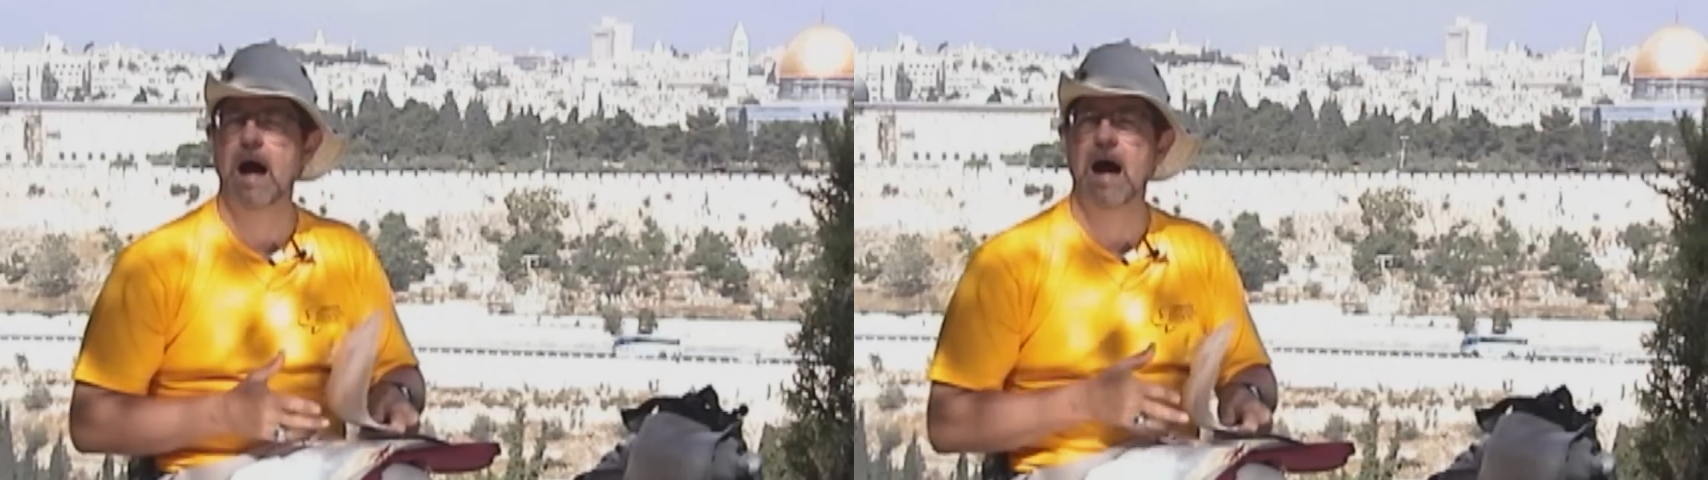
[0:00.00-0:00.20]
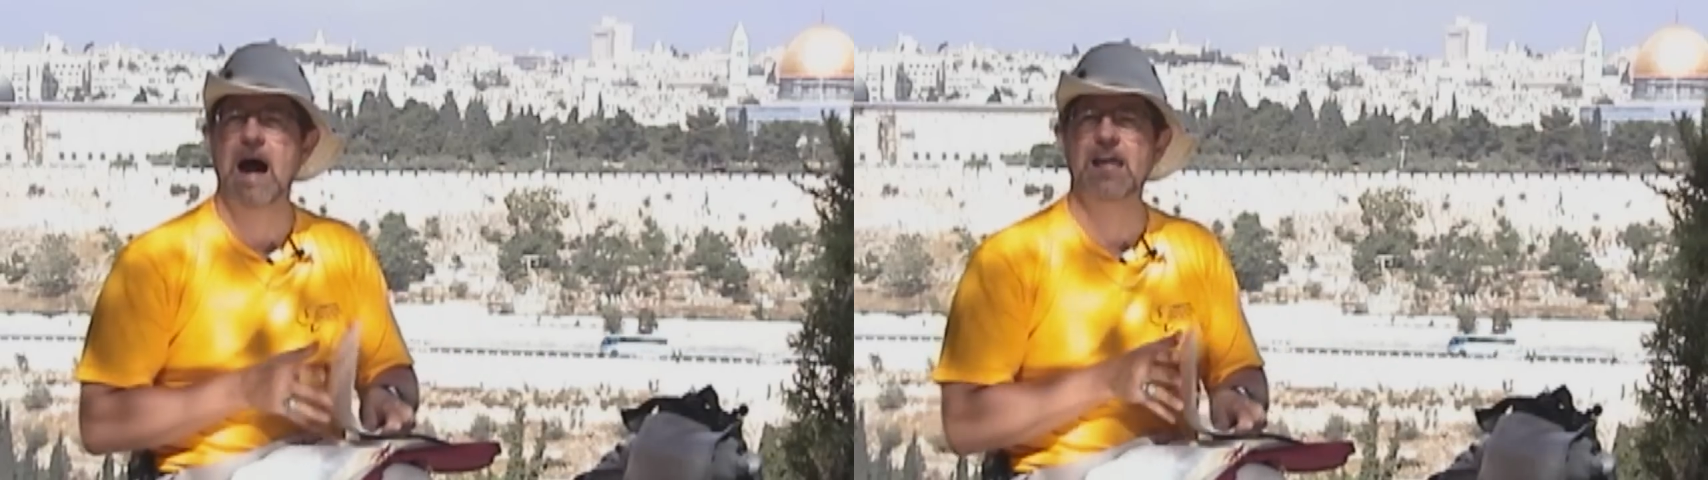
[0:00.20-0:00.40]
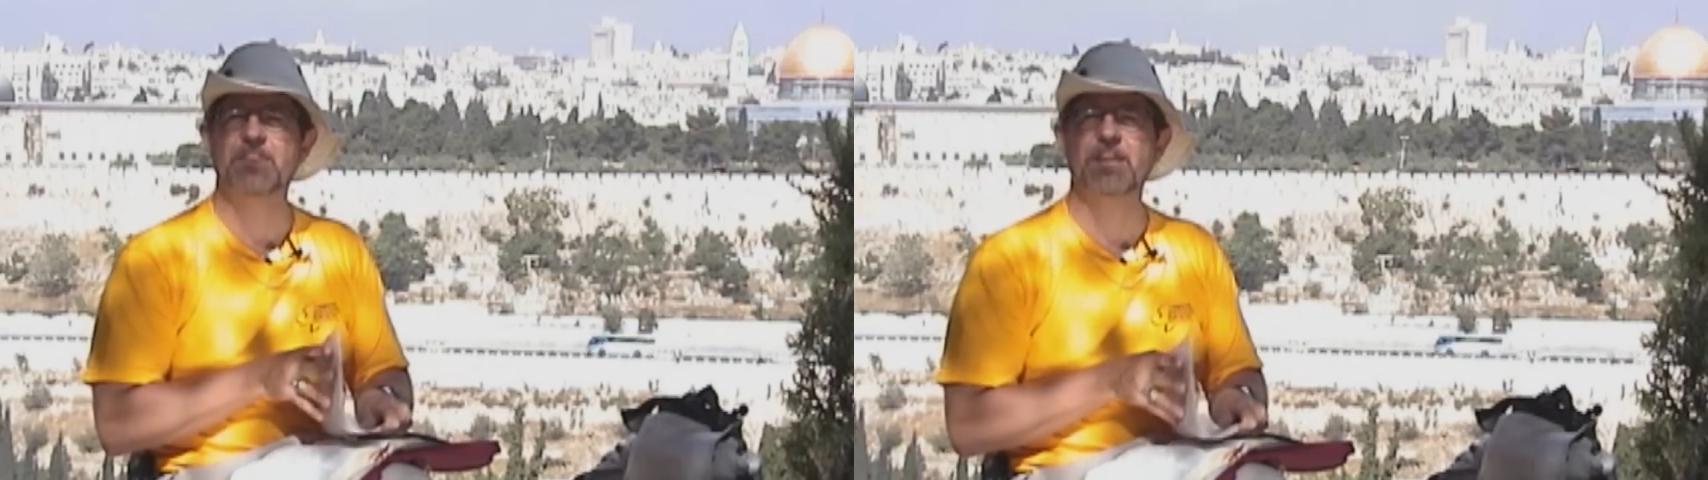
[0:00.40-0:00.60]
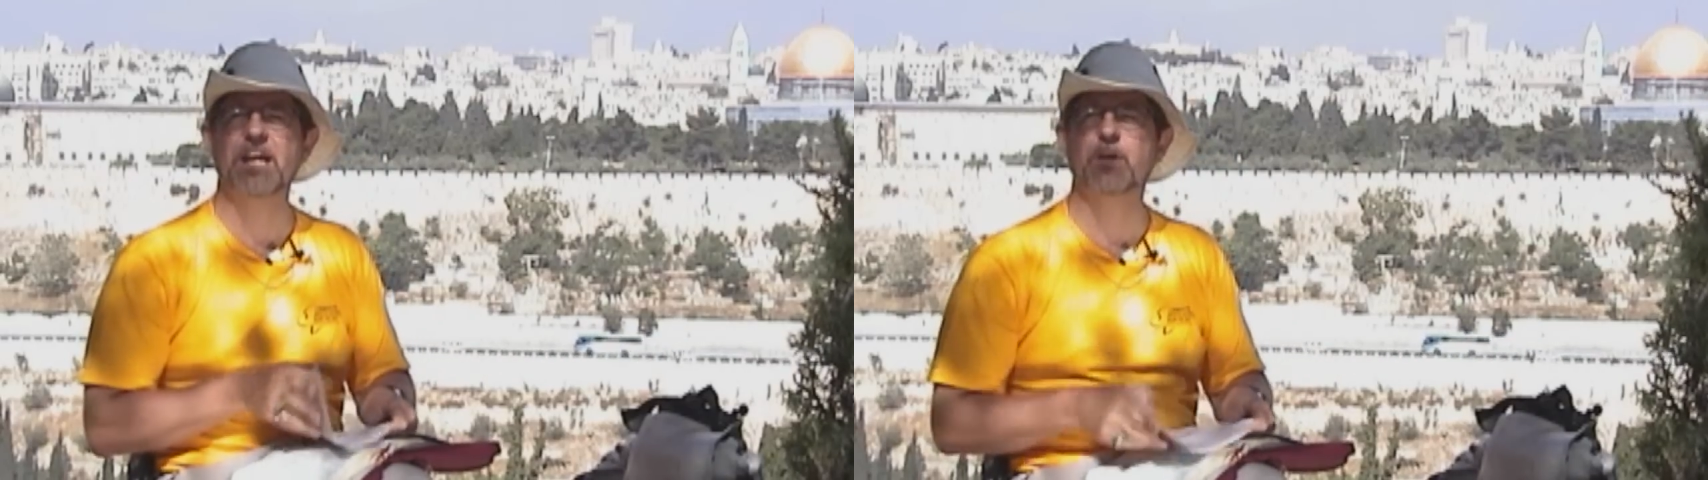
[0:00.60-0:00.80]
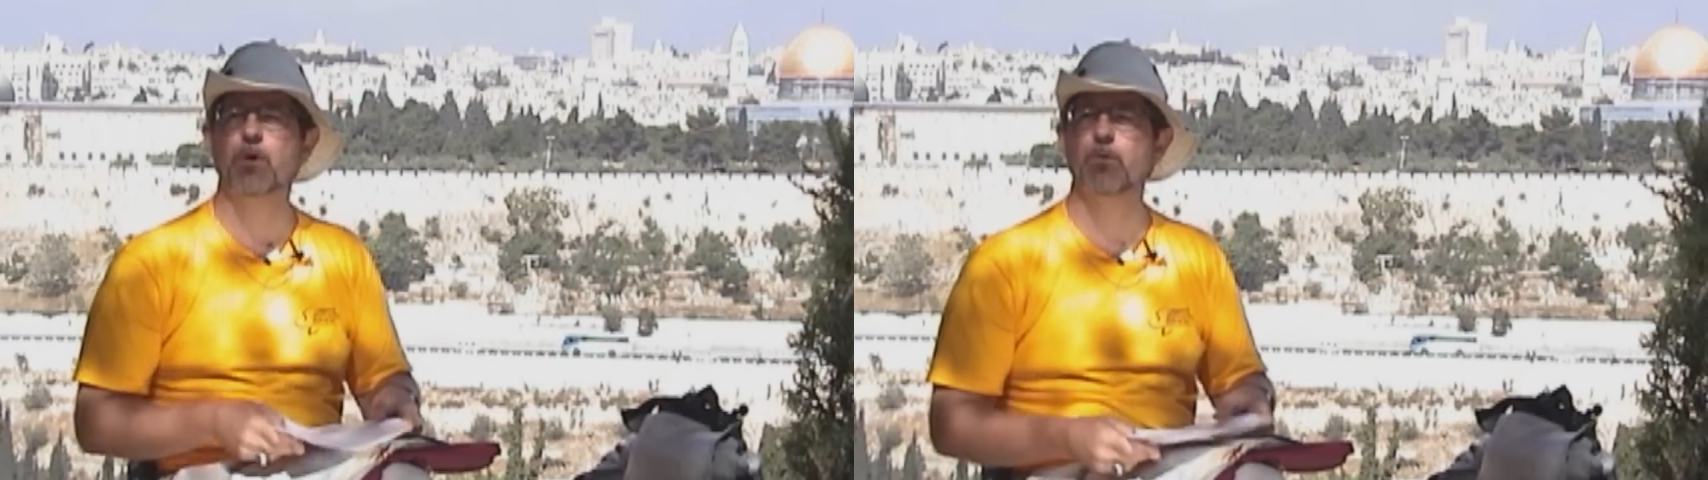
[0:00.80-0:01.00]
I
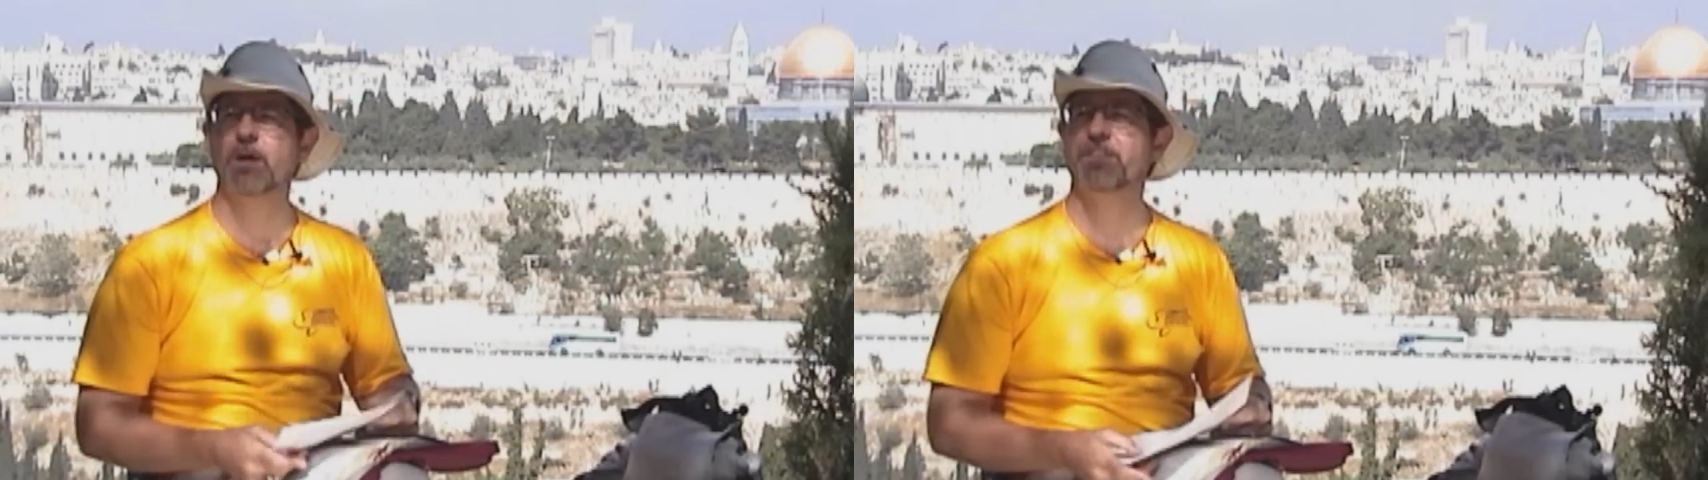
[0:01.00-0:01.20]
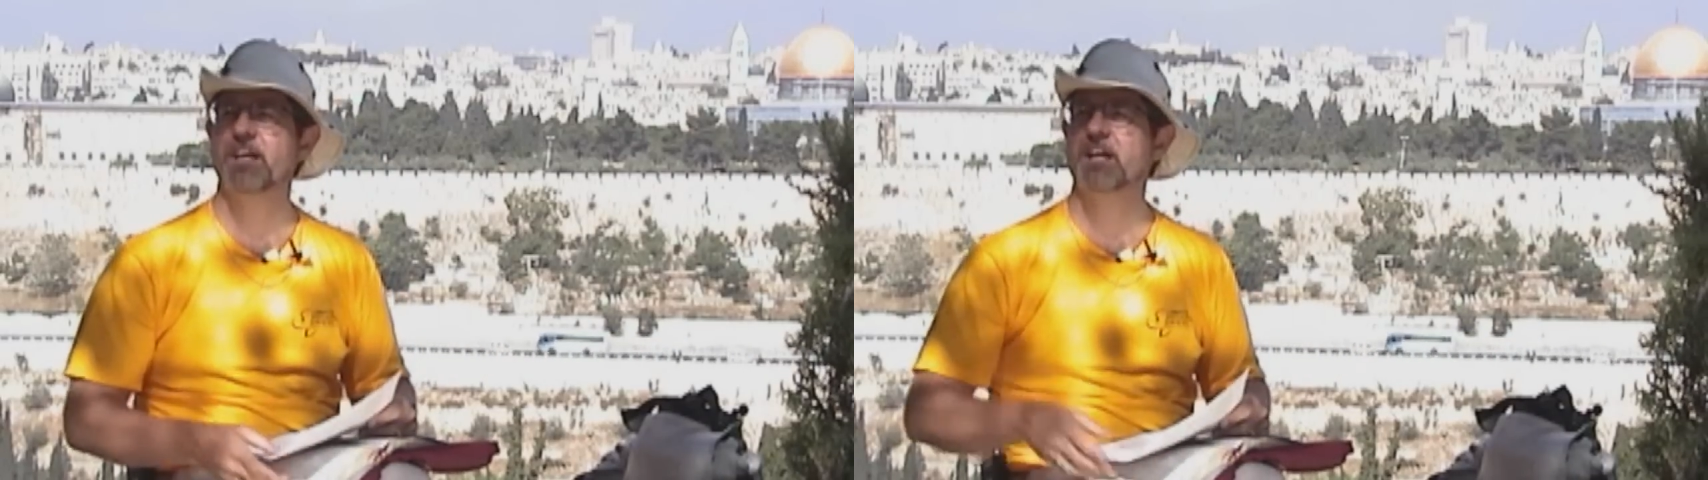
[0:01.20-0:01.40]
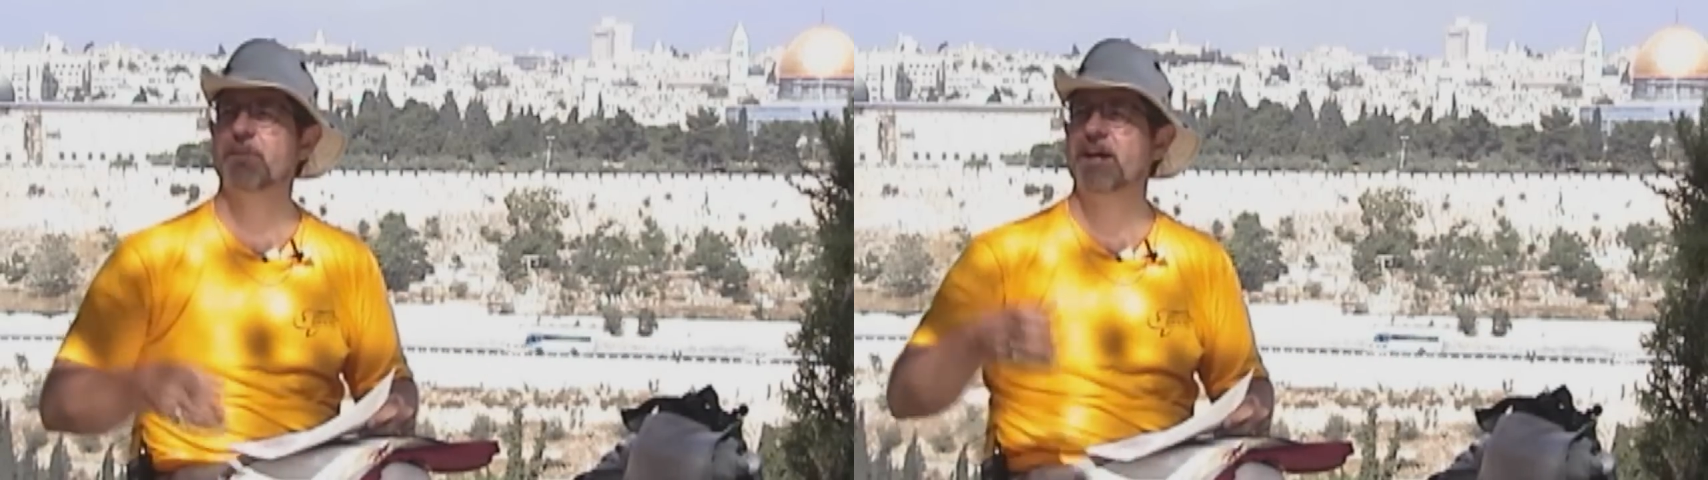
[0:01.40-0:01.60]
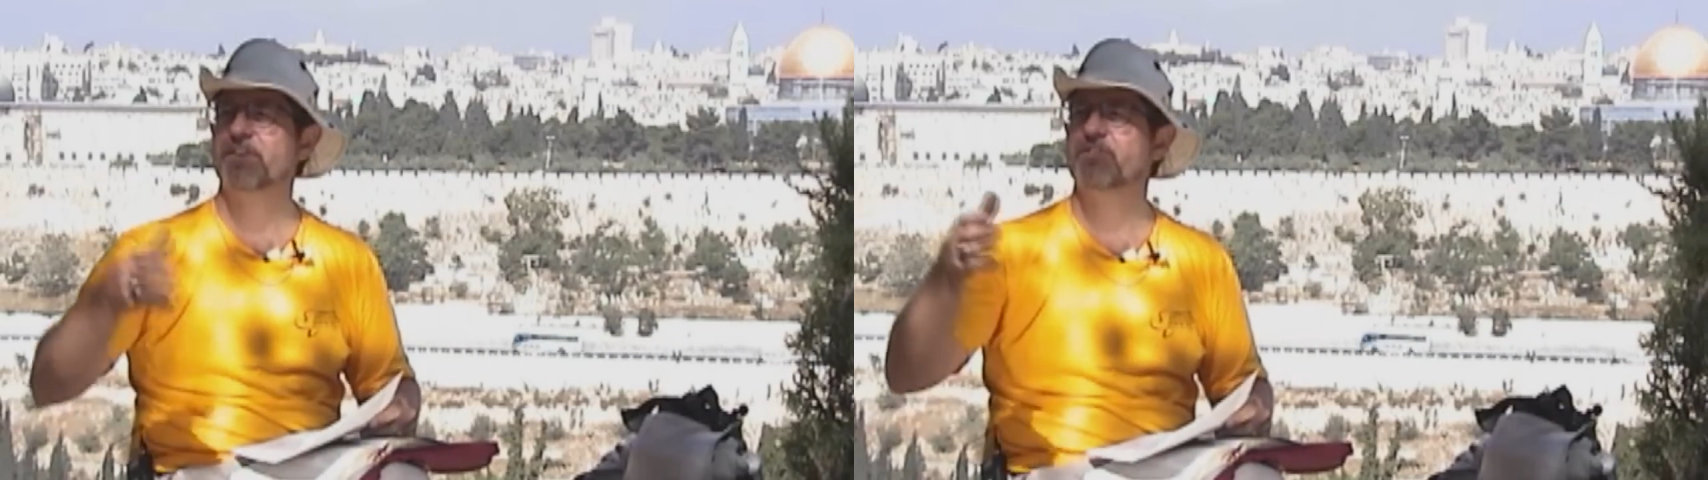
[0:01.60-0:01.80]
think when we think about the